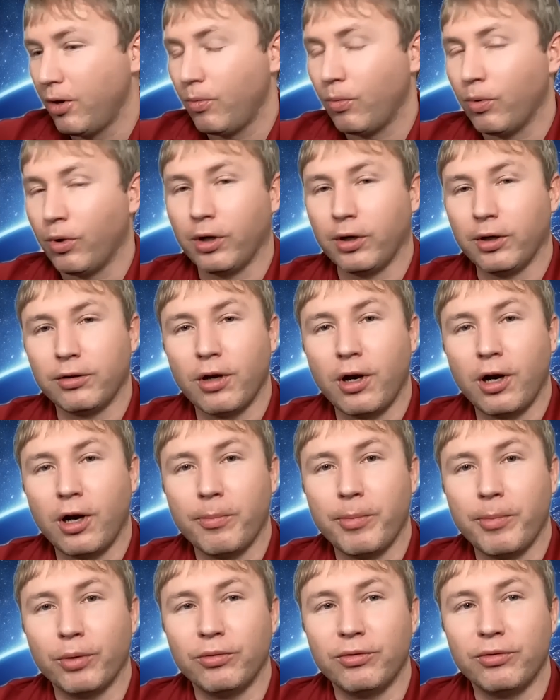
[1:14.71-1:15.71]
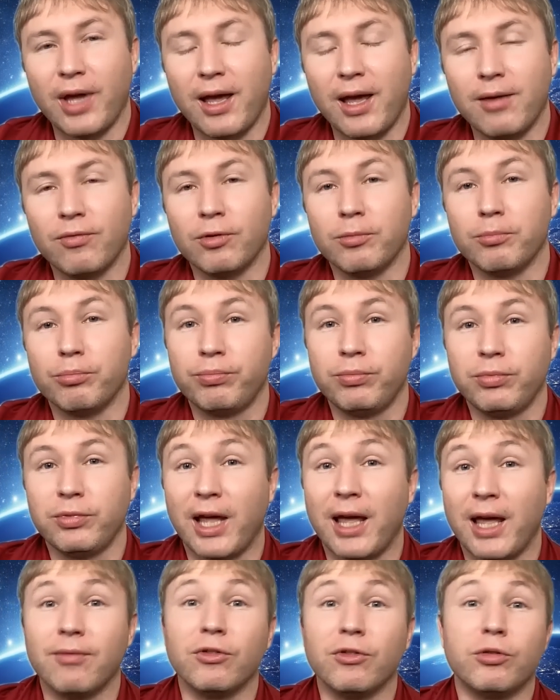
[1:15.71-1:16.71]
We're going to talk about David.
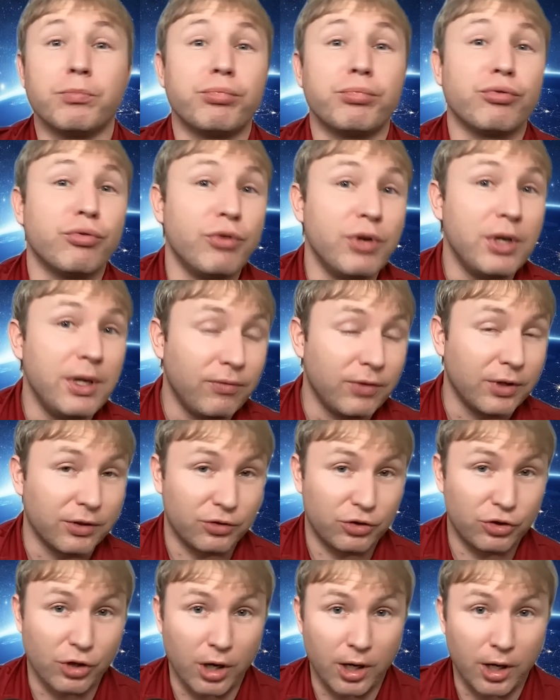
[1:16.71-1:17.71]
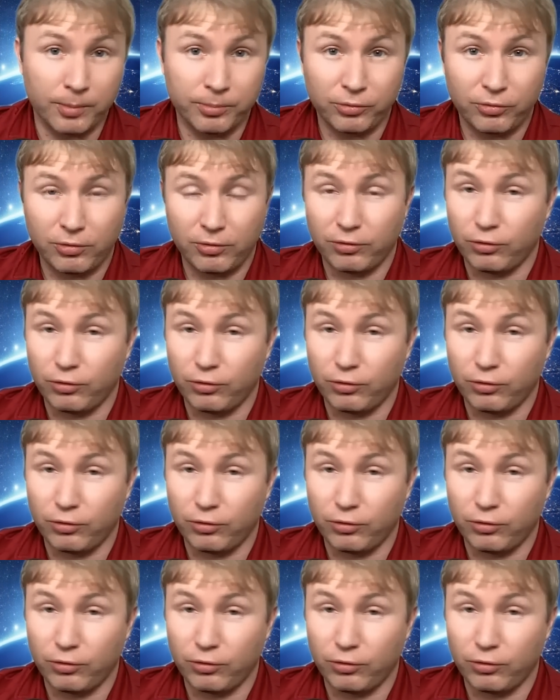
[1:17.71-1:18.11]
David's previous jobs,